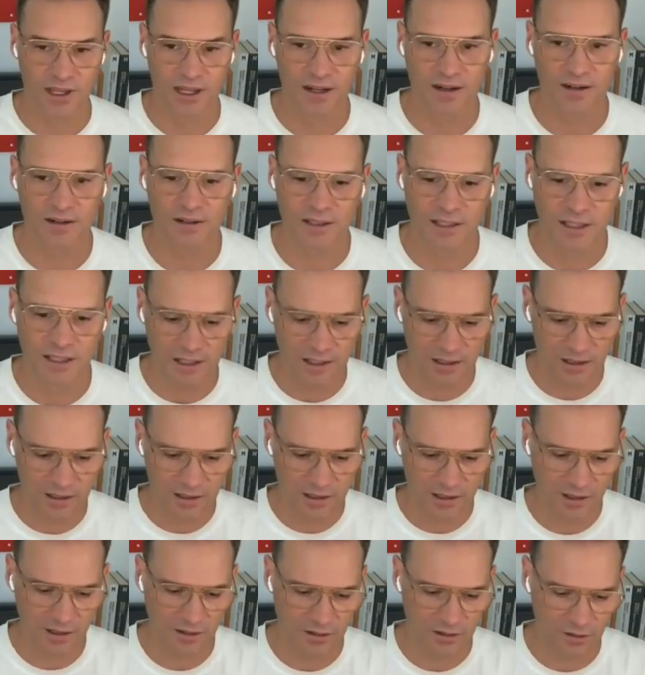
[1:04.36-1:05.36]
the years
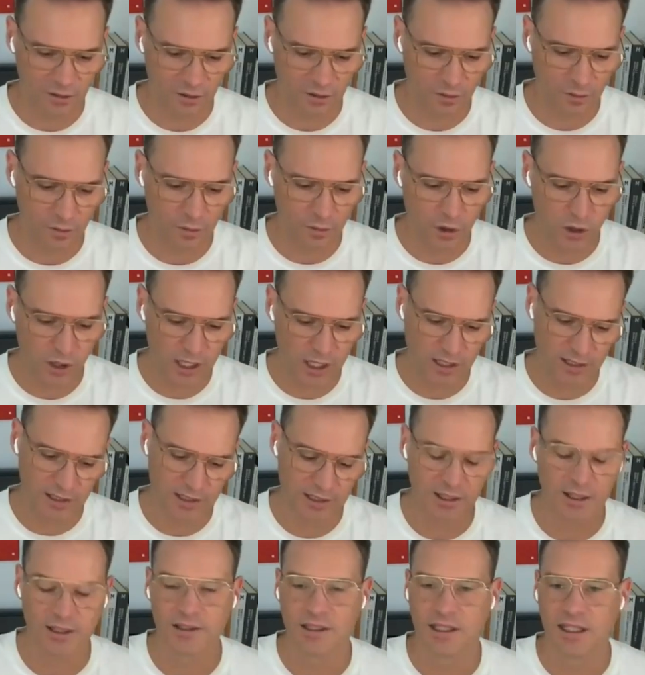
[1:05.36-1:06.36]
into more
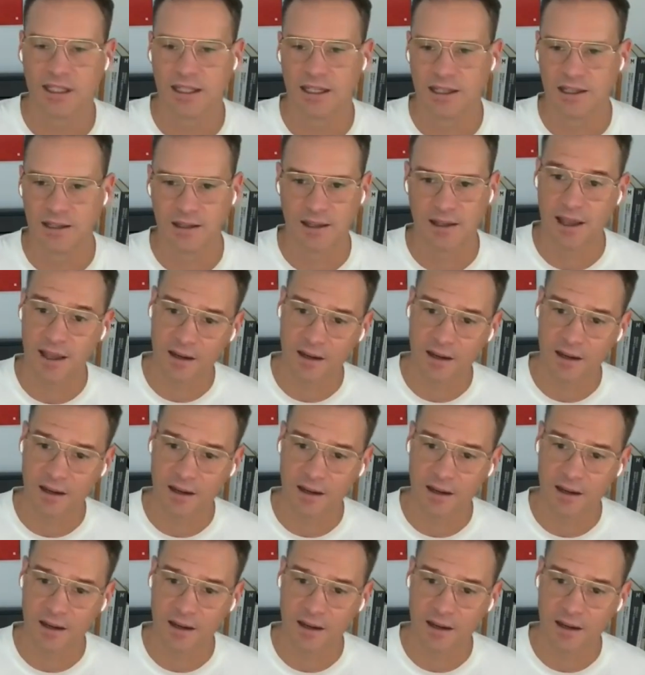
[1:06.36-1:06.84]
consulting